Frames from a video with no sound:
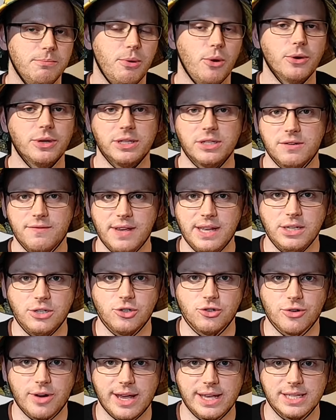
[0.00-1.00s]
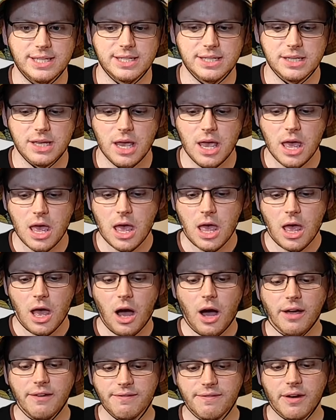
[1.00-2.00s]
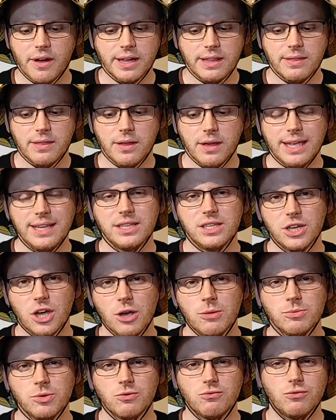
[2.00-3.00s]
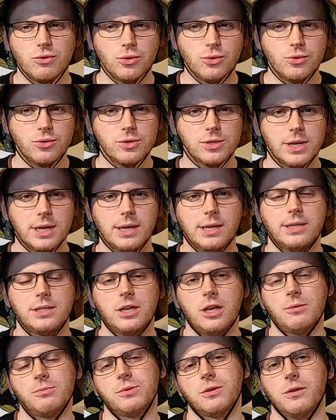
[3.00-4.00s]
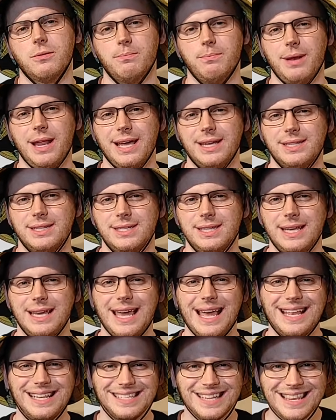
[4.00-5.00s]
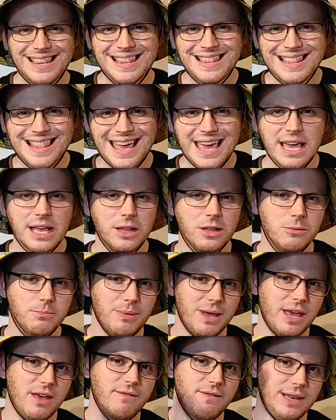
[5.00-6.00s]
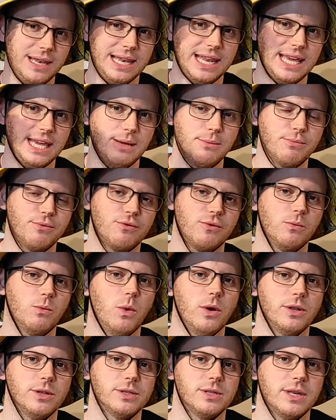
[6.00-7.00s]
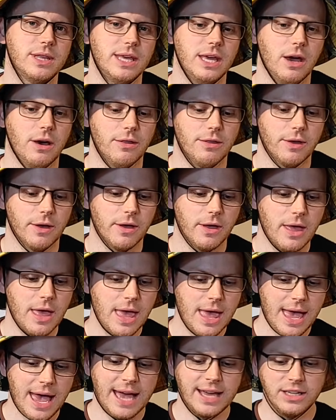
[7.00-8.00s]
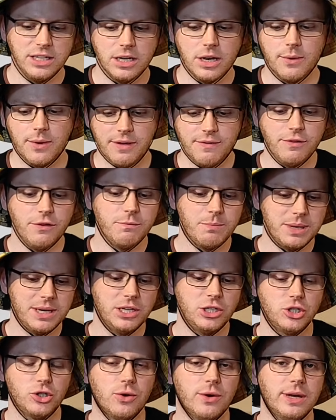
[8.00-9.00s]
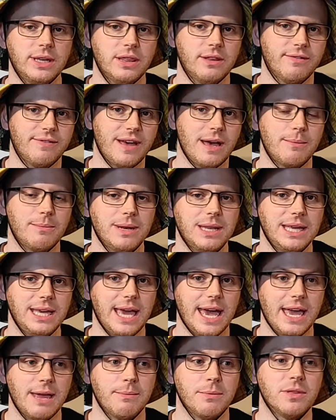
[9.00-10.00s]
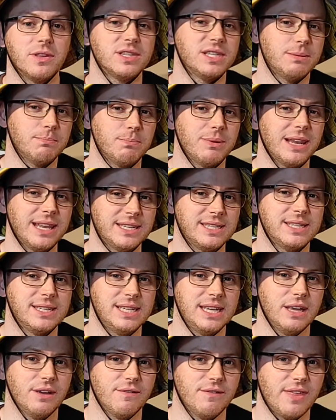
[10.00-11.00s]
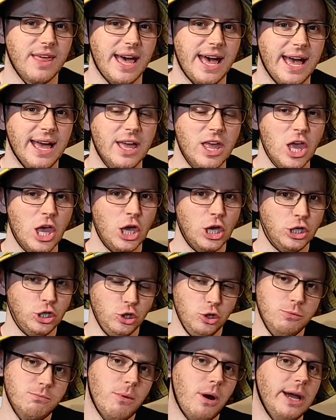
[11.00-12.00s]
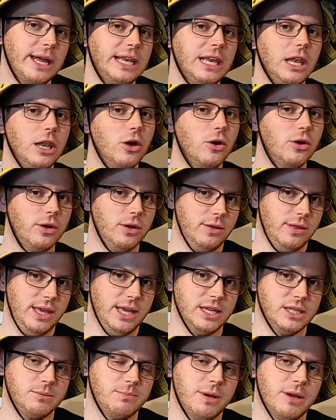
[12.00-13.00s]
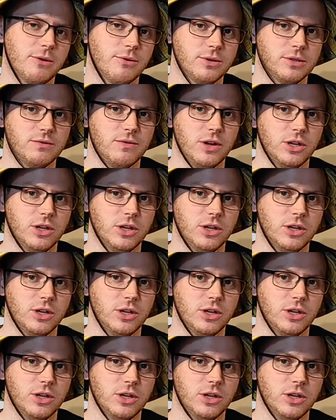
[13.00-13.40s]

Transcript: points of interest. I find that in terms of rules and in terms of complexity, it's a little bit of a leap from one to the other. And you know, if you've been enjoying the family game and the simplicity of that, you might look at the experienced